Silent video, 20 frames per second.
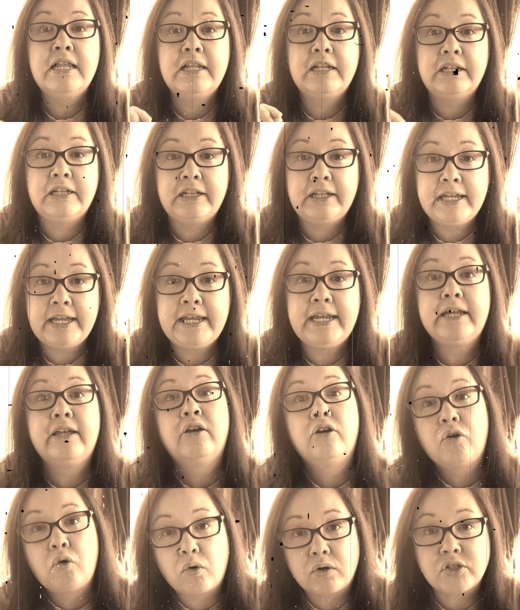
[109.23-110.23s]
link,
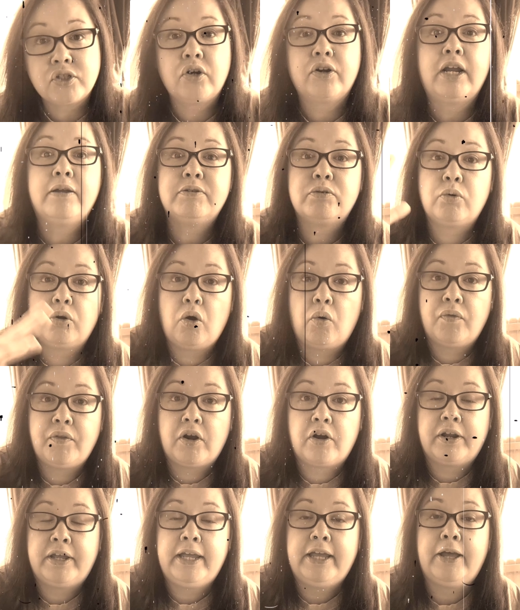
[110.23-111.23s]
of course their names will go in
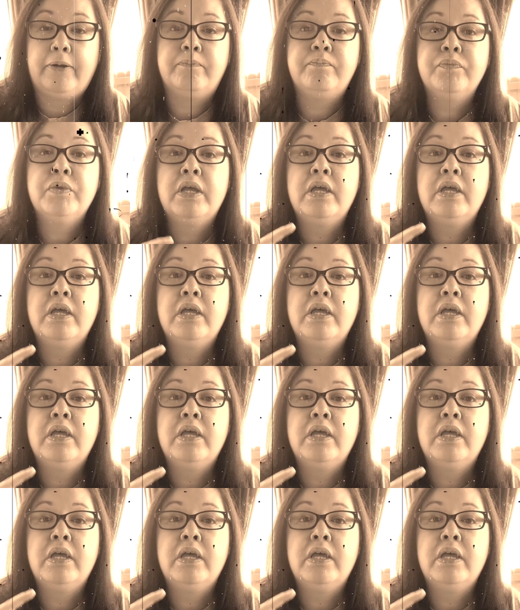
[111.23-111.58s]
there again.